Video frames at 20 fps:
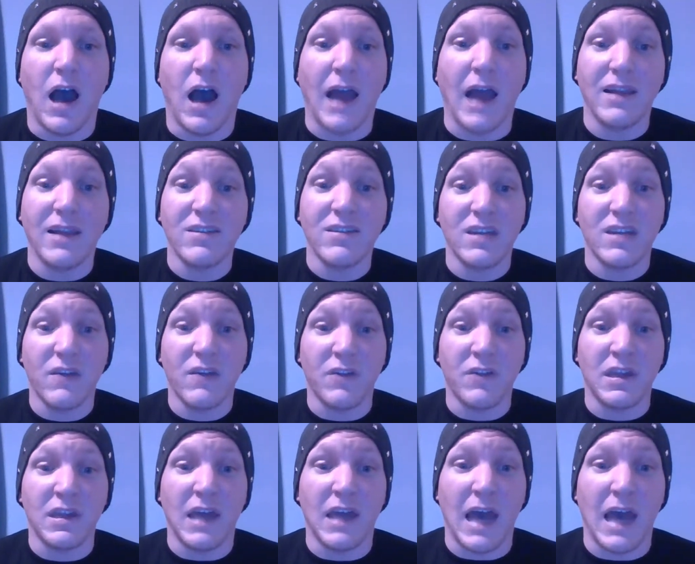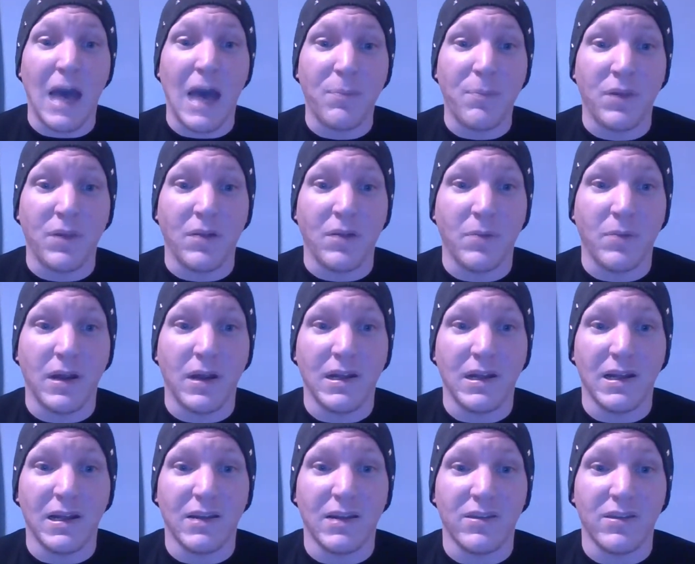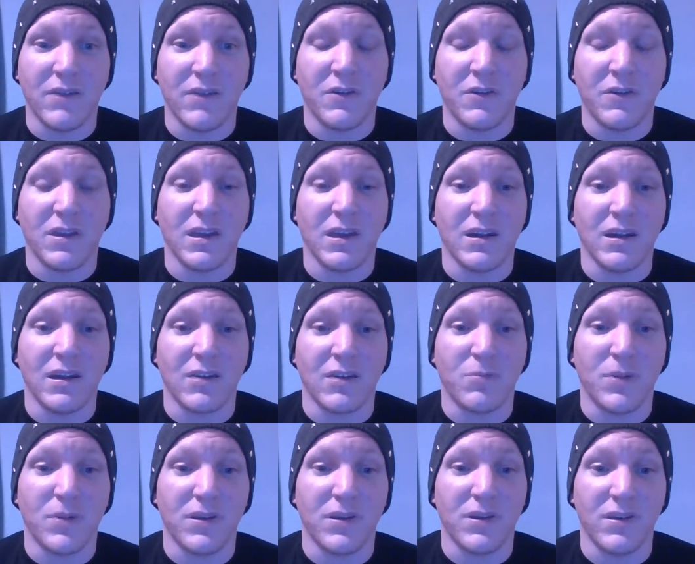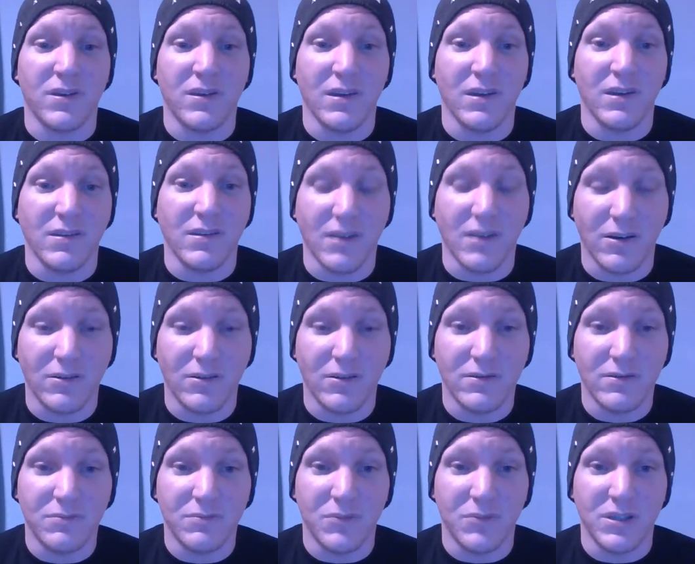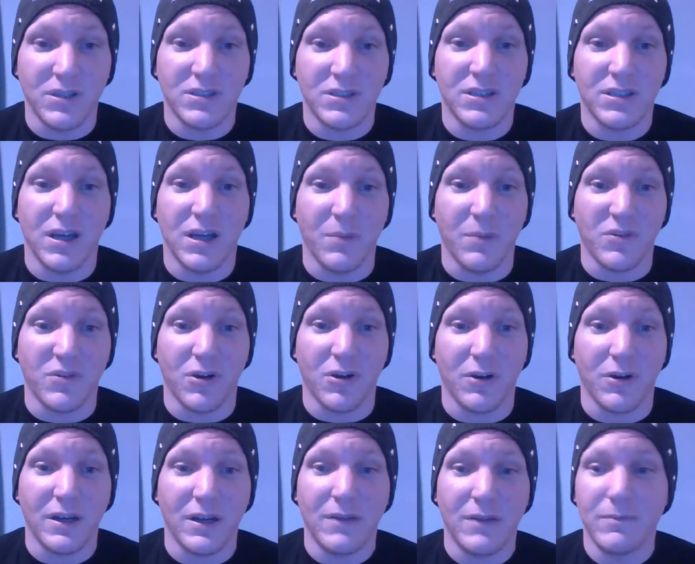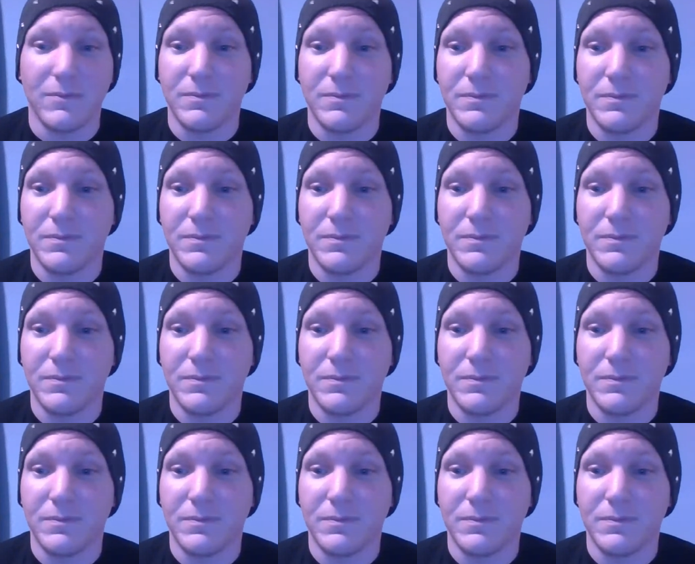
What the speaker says: I listed everything that happened, but I didn't list everything in explicit detail, which I'm sorry.